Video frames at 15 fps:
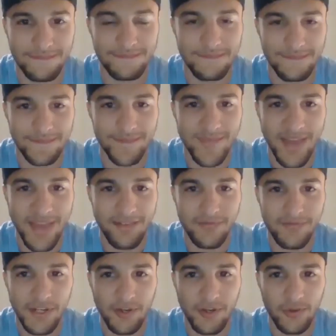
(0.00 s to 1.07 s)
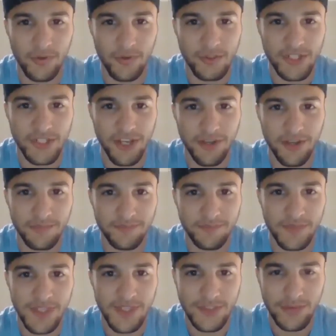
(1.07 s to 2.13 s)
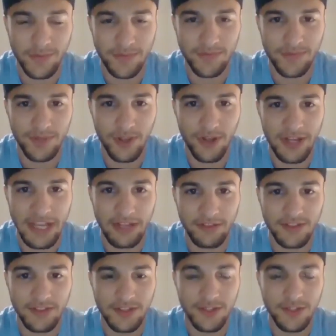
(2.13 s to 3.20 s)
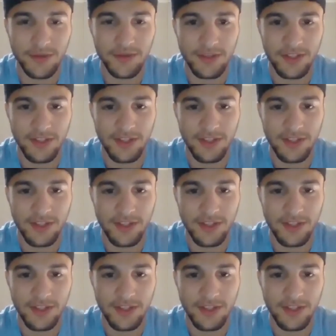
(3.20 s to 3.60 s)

Oh my yeah, god. Yeah, Vito Arujau. He's from Long Island too. What?